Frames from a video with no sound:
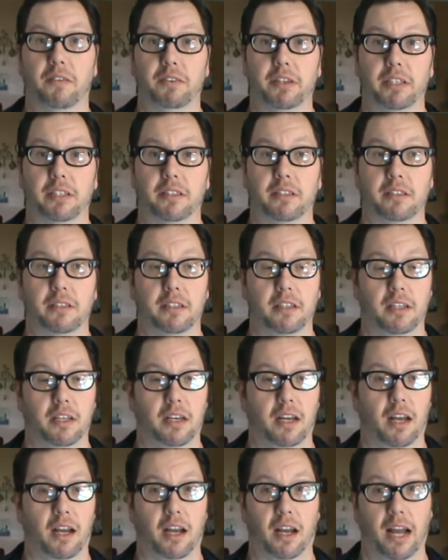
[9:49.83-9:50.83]
it.
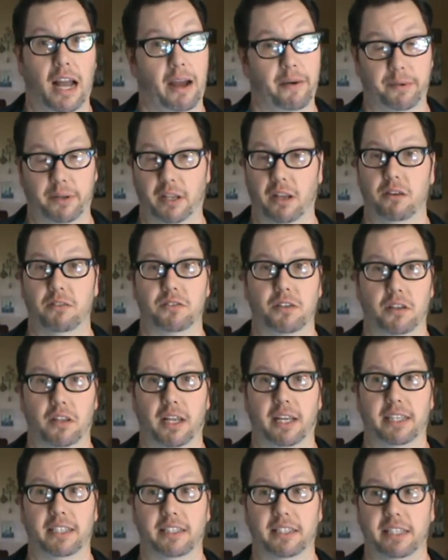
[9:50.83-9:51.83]
I would also
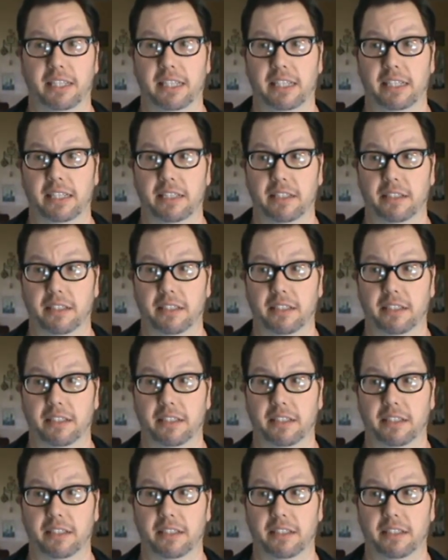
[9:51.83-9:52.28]
like the